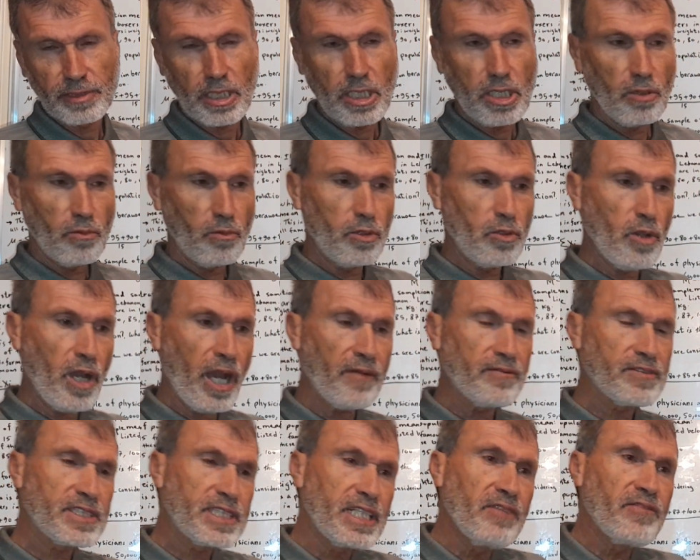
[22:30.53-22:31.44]
When you have
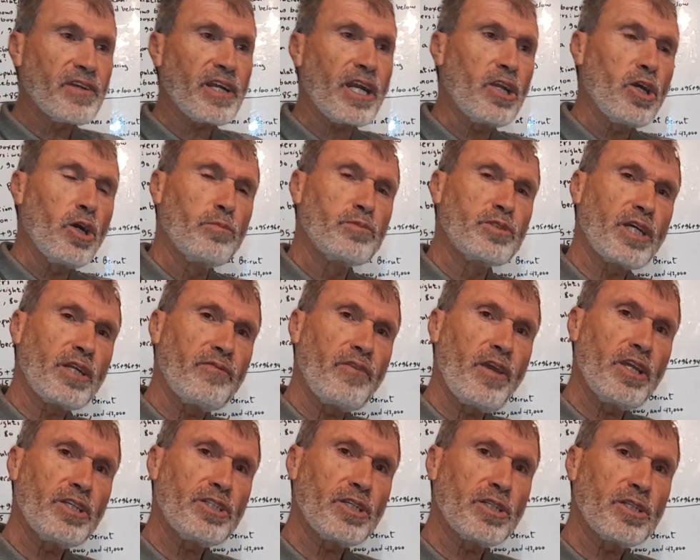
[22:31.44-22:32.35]
several
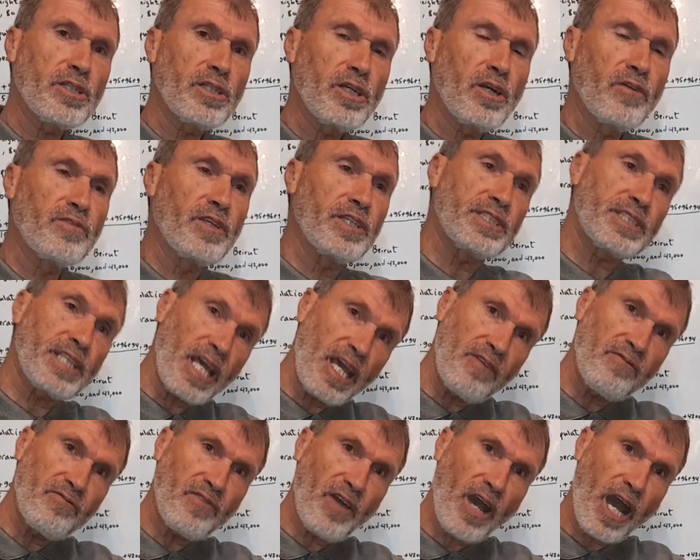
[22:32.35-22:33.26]
observations of the
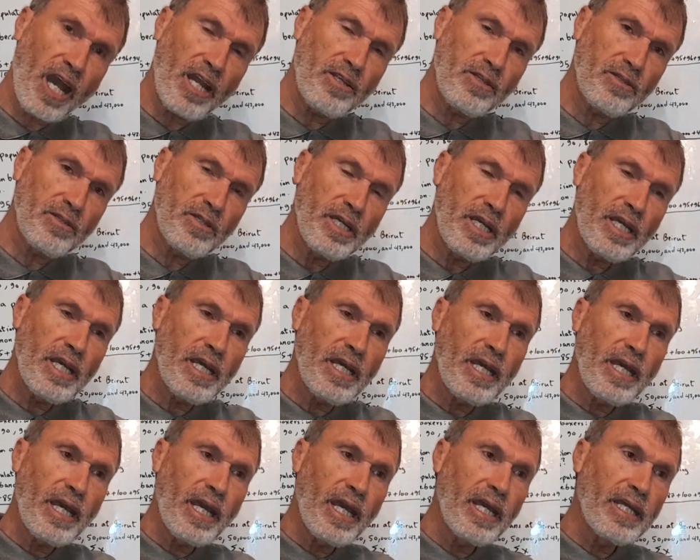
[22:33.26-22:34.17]
same value,
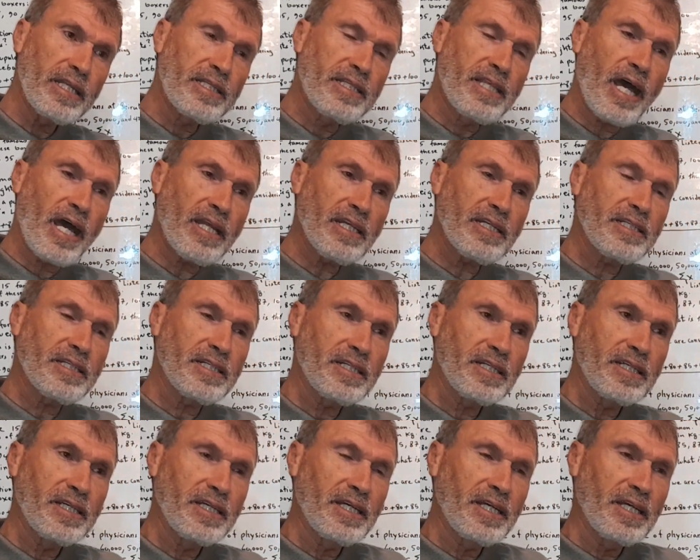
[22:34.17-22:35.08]
then
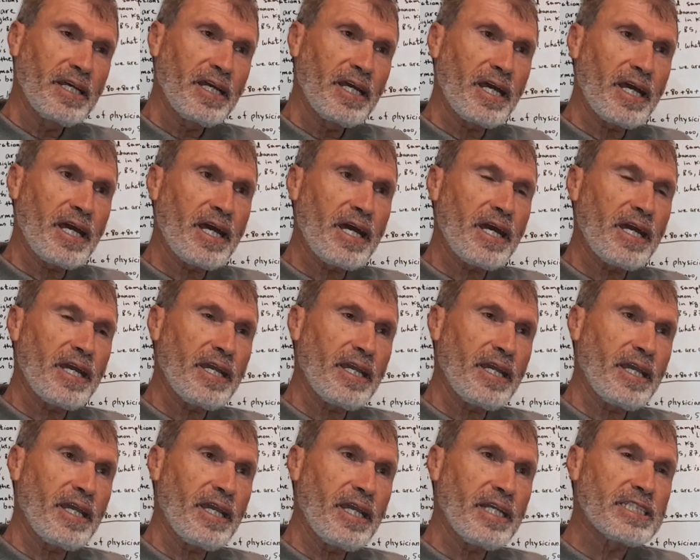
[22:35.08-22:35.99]

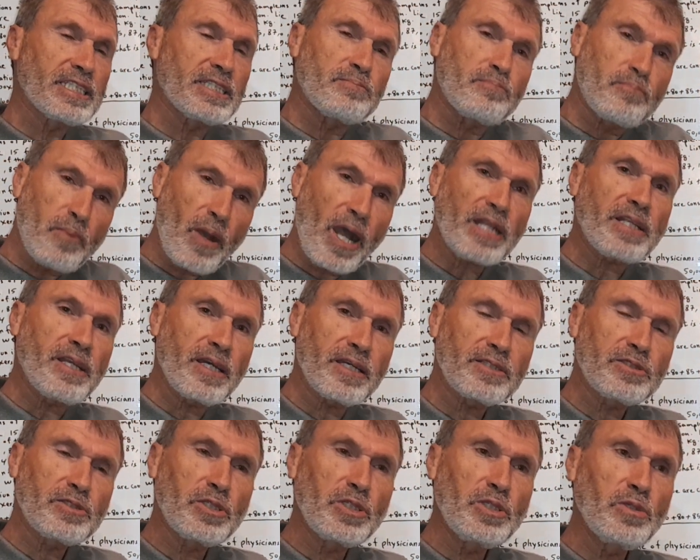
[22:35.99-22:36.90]
it's better
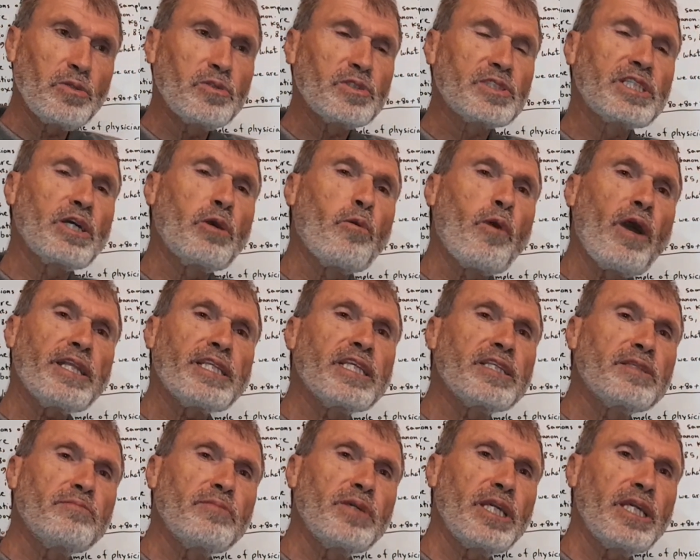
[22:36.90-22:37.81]
to use the weighted
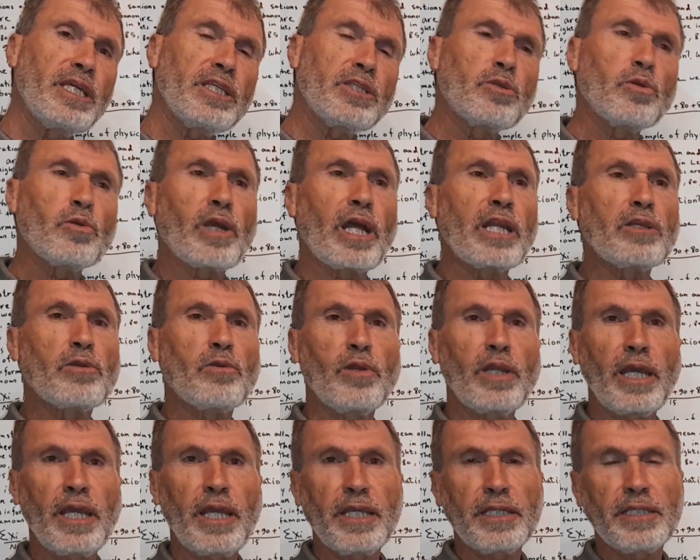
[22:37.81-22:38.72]
mean to
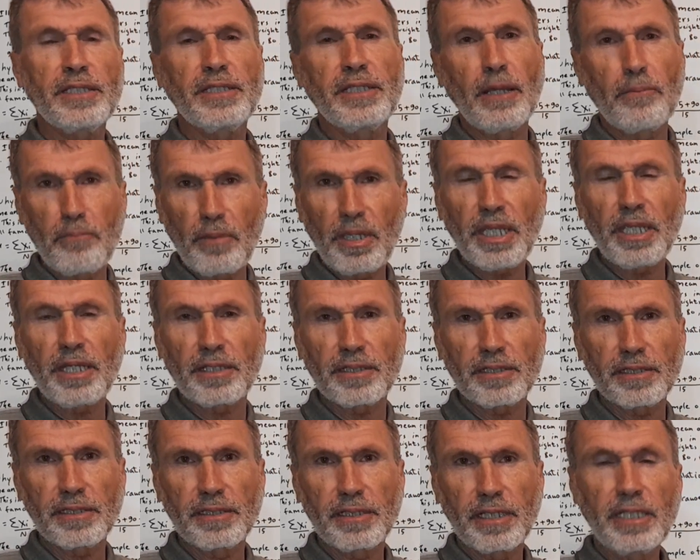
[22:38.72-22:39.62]
calculate the mean
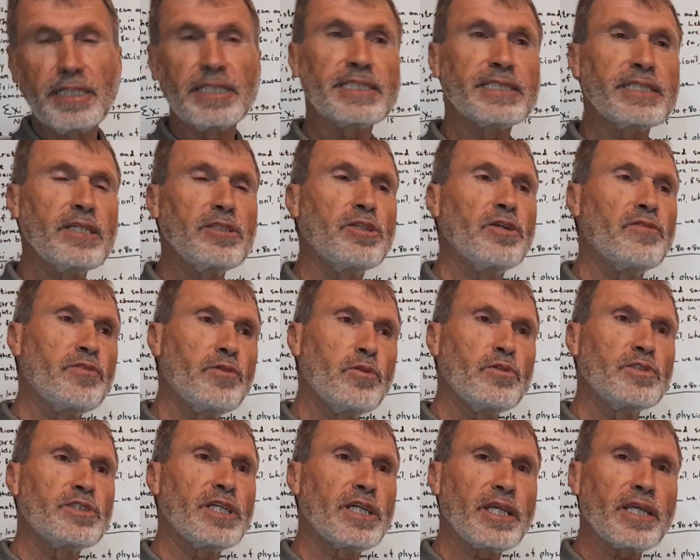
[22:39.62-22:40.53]
instead of
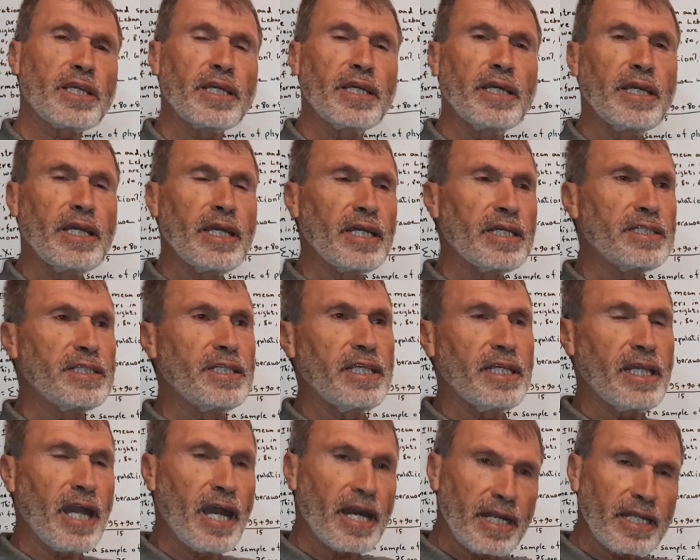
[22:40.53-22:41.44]
using the
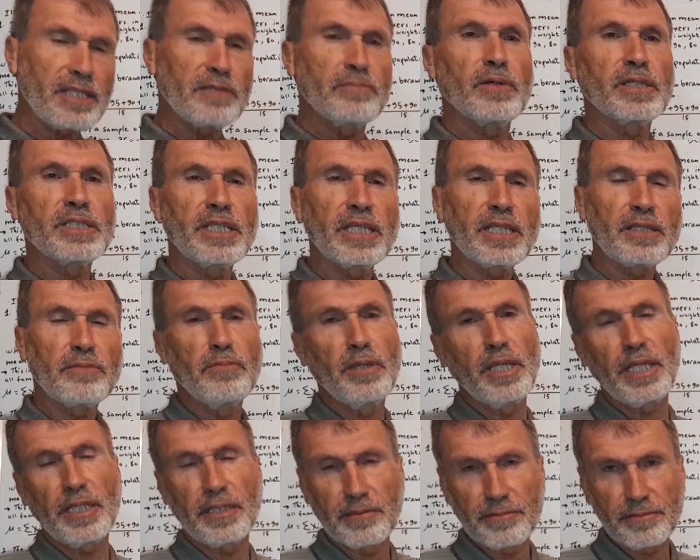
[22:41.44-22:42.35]
arithmetic
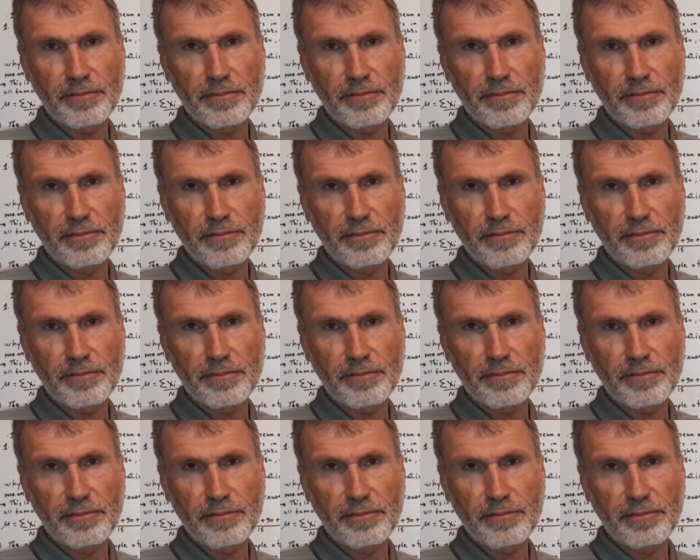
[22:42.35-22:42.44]
mean.